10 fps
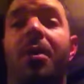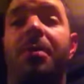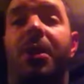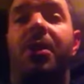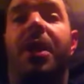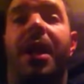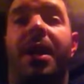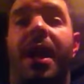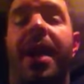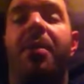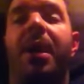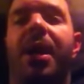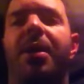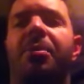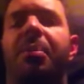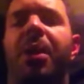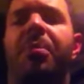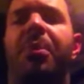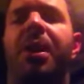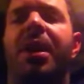I'm good at and how I help
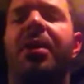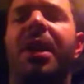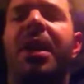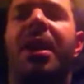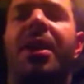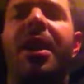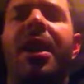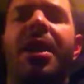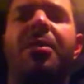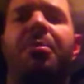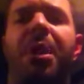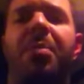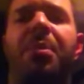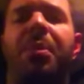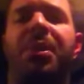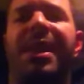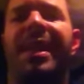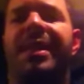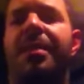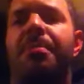people, I help people
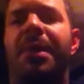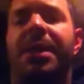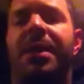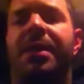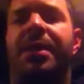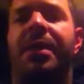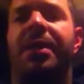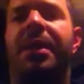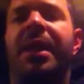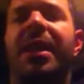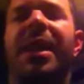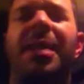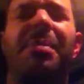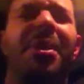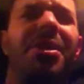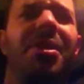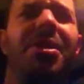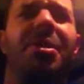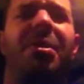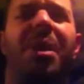set up businesses. And I'm not
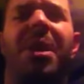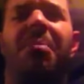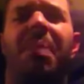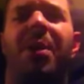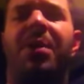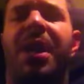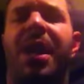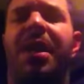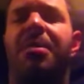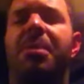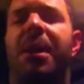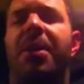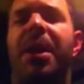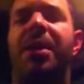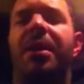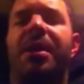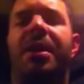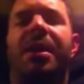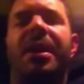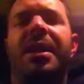just talking about telling them about
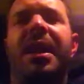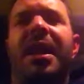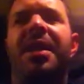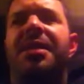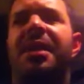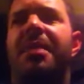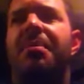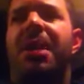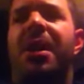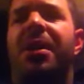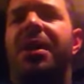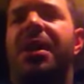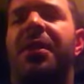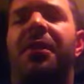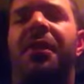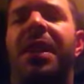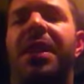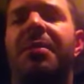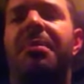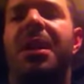internet marketing,
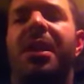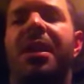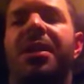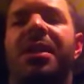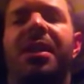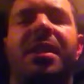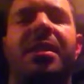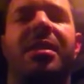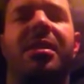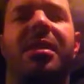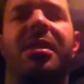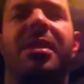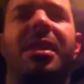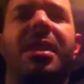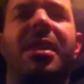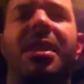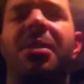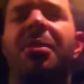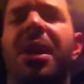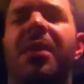affiliate marketing, and
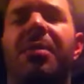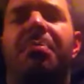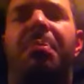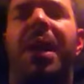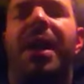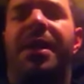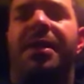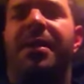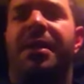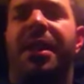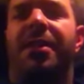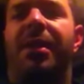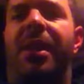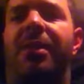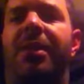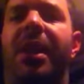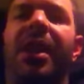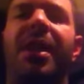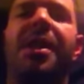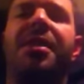all the other BS that's out there, okay?
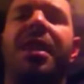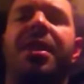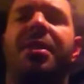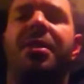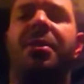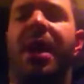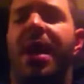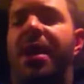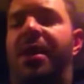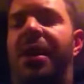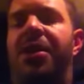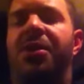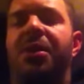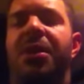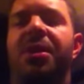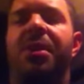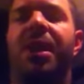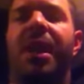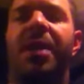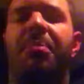Yes, I do that and I enjoy
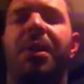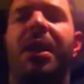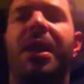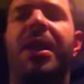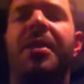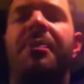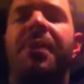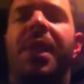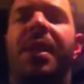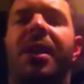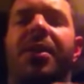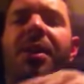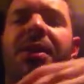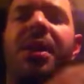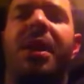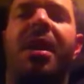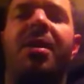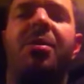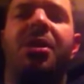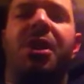doing that, but as a
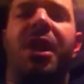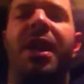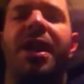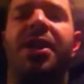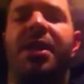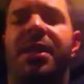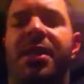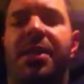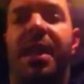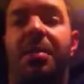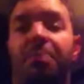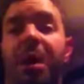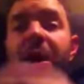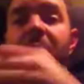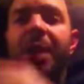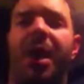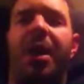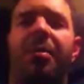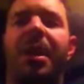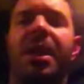coach, I actually set people
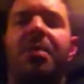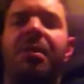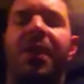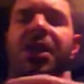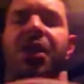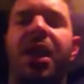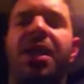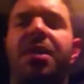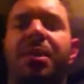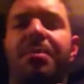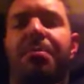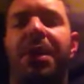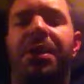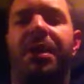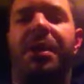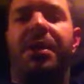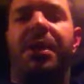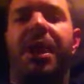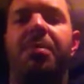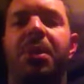up with a genuine business,
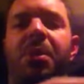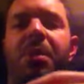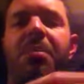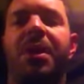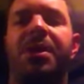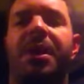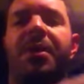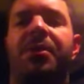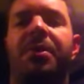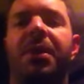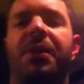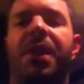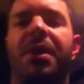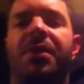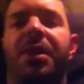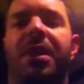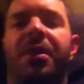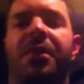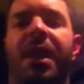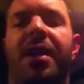okay? Between myself and my five
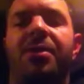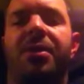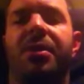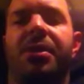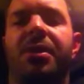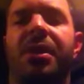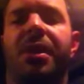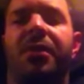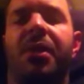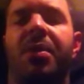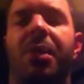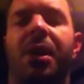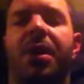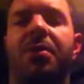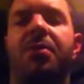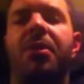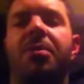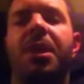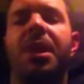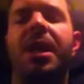staff, the outsourcers that I've got working for
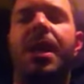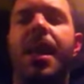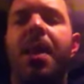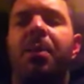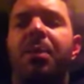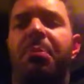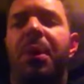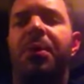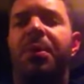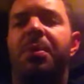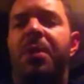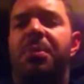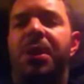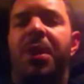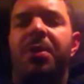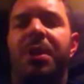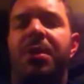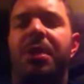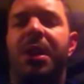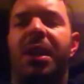me, we build the website, we
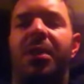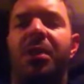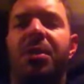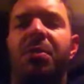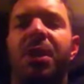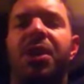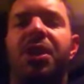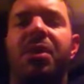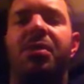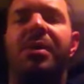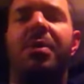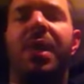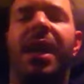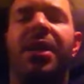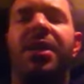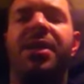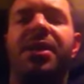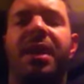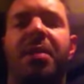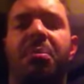do the coaching, we actually
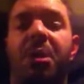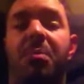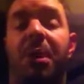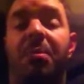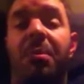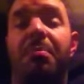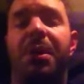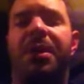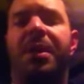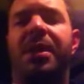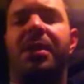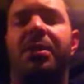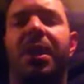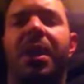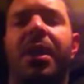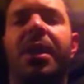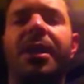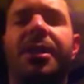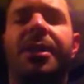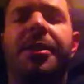set people up in business, okay?
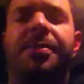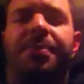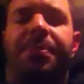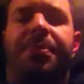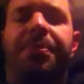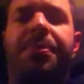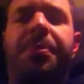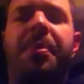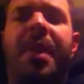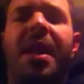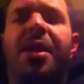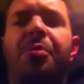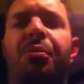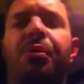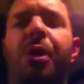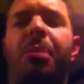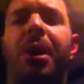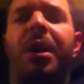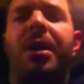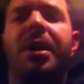In a
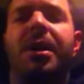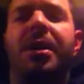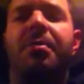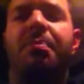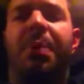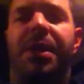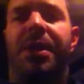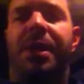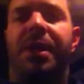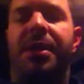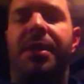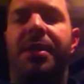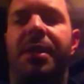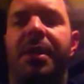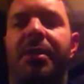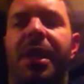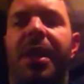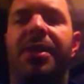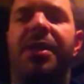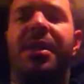proper business, okay?
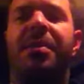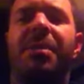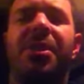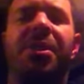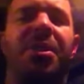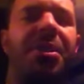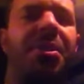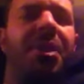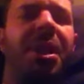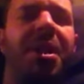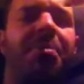As I said, I'm not just talking